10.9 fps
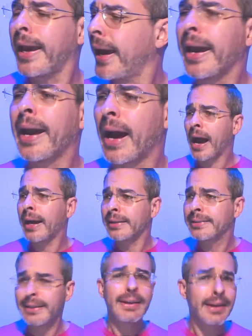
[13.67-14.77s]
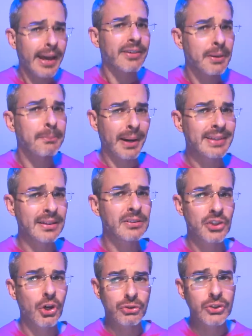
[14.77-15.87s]
hey, I did have a Biden
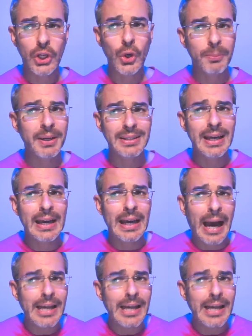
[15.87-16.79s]
joke too, but I